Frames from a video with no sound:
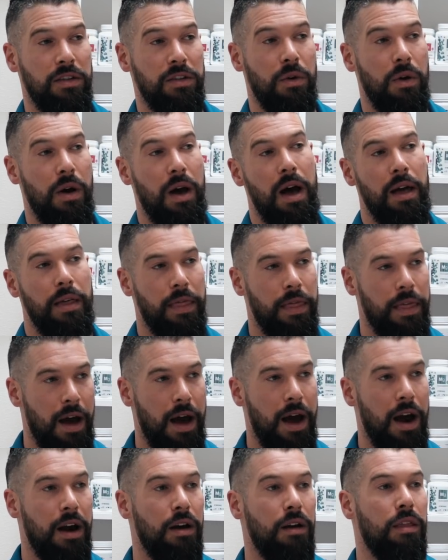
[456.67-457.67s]
So the
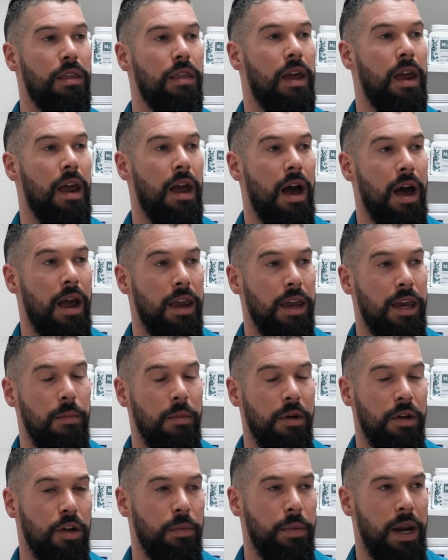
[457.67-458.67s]
higher the
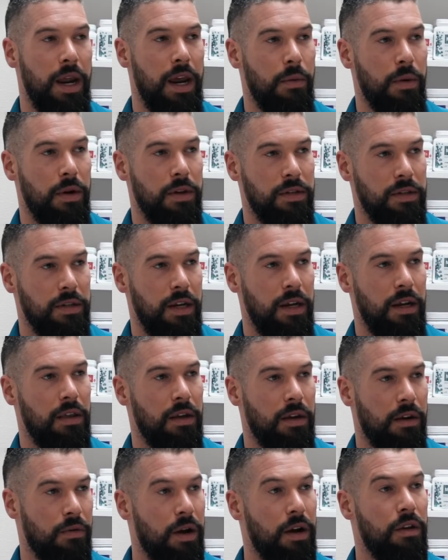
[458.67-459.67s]
hemoglobin A1C,
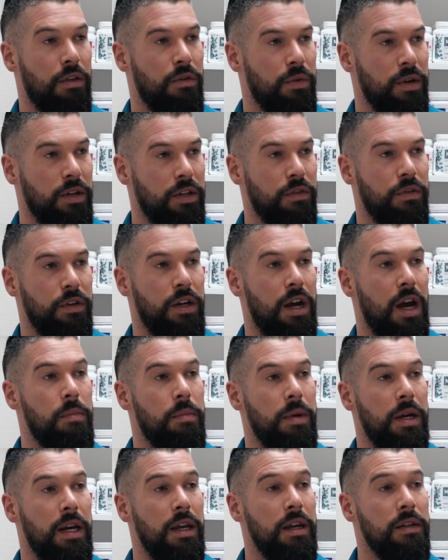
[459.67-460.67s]
the greater the risk for
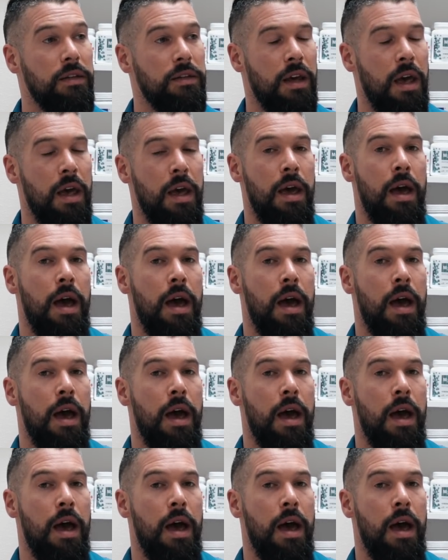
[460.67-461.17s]
diabetes.